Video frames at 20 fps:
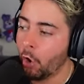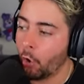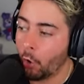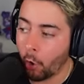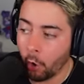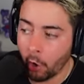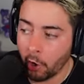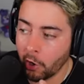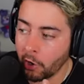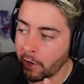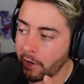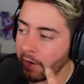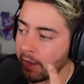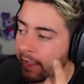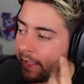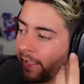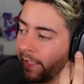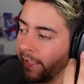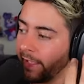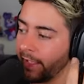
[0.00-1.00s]
Or
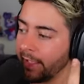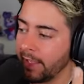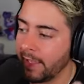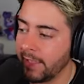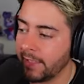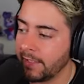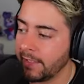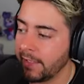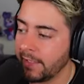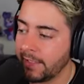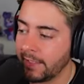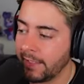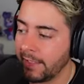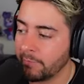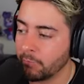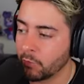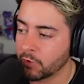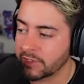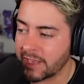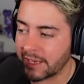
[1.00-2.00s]
uh, it,
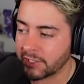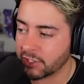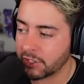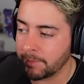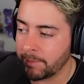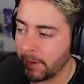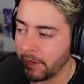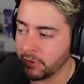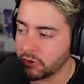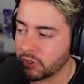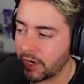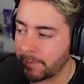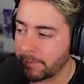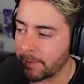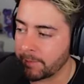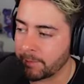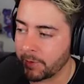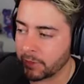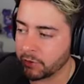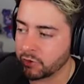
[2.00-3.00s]
it was actually Burntrap,
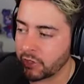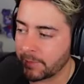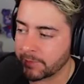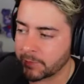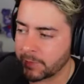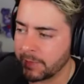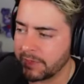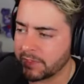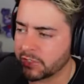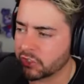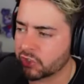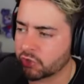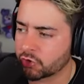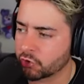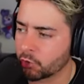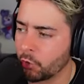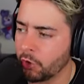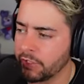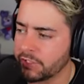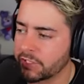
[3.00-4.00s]
and Burntrap's been
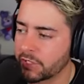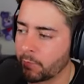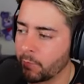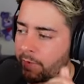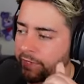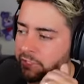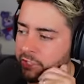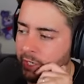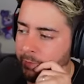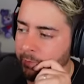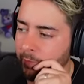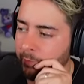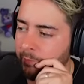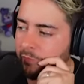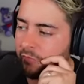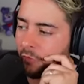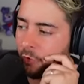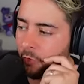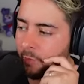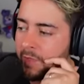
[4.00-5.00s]
destroyed some way, shape, or
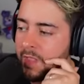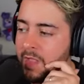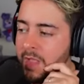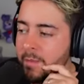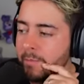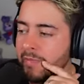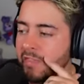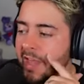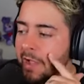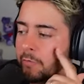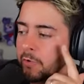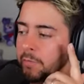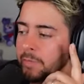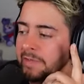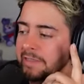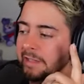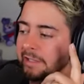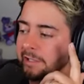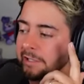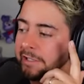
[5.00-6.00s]
form. But that would be
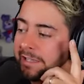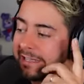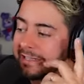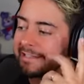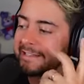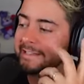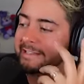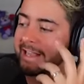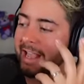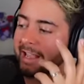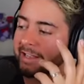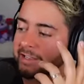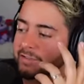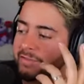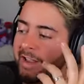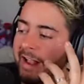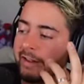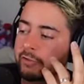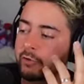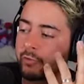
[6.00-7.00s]
the least
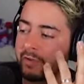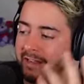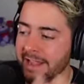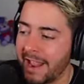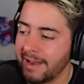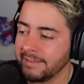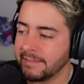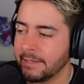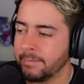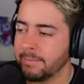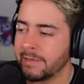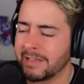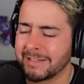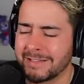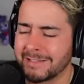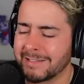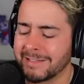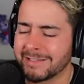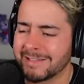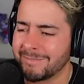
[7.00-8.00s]
satisfactory ending, because
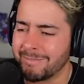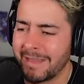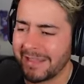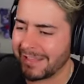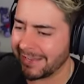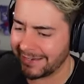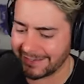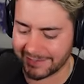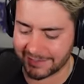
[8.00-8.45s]
it doesn't make any